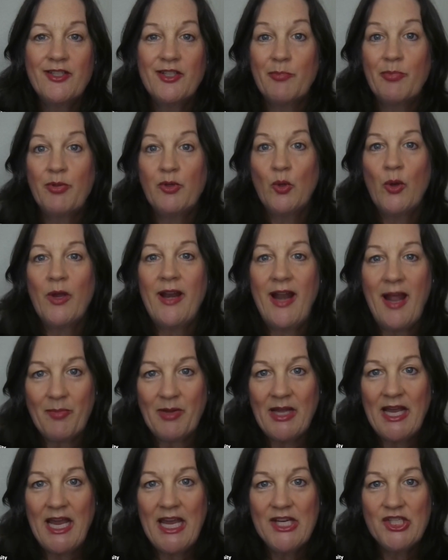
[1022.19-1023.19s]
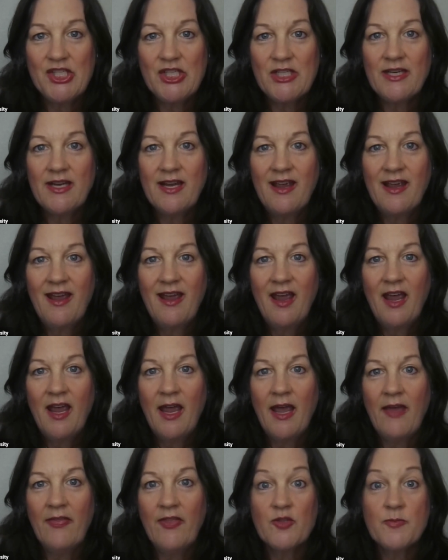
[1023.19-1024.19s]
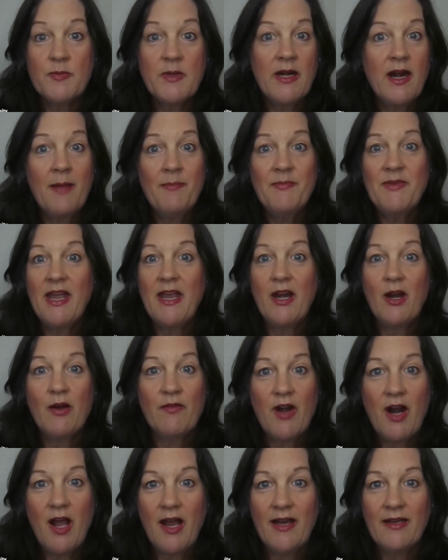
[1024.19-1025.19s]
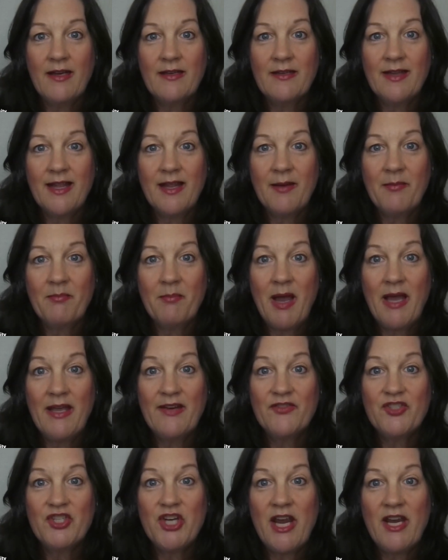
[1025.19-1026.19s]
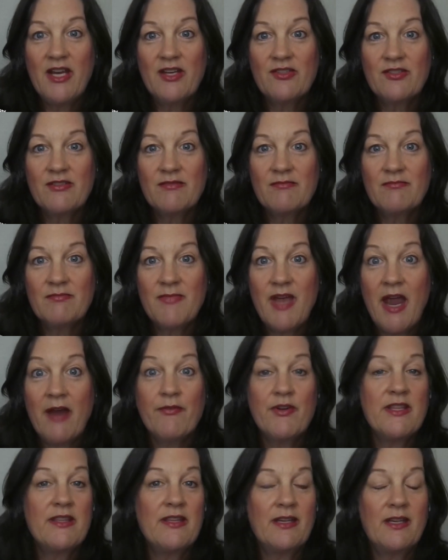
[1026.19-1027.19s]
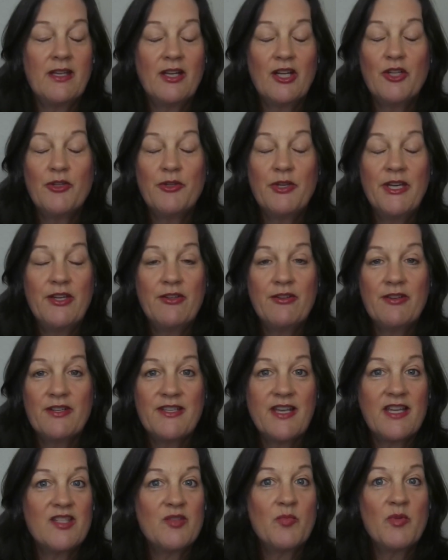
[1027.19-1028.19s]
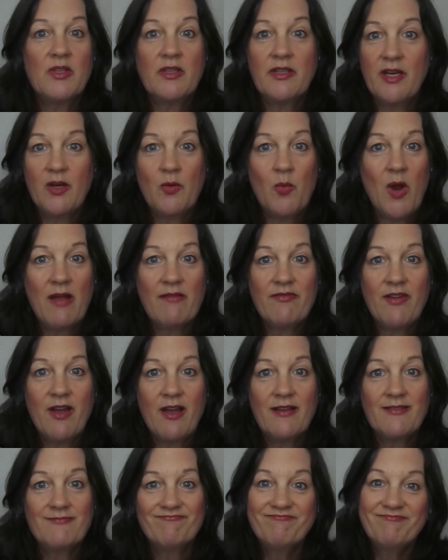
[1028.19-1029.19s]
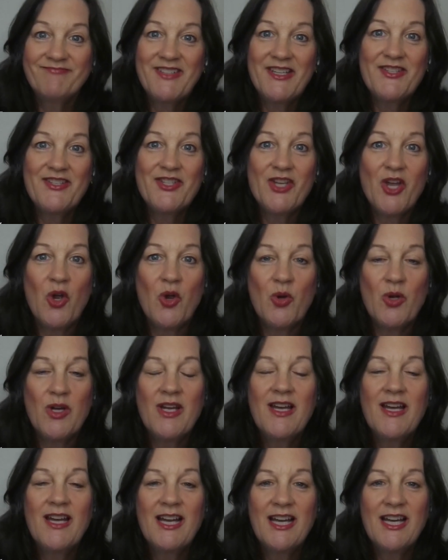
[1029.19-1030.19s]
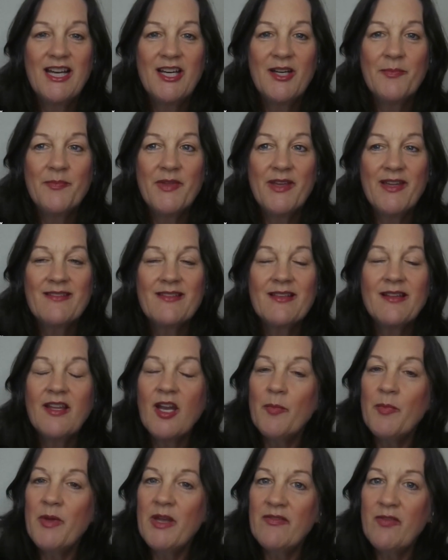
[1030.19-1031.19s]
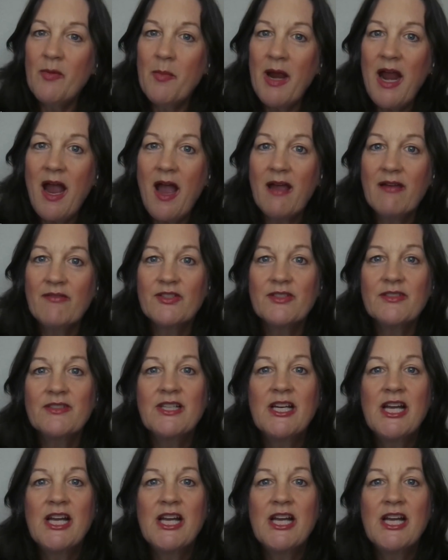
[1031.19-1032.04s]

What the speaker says: to deploy an application. And there's been an update overnight that might have changed everything, including your accessibility to Wi-Fi. So it's a little bit of a MacGyver,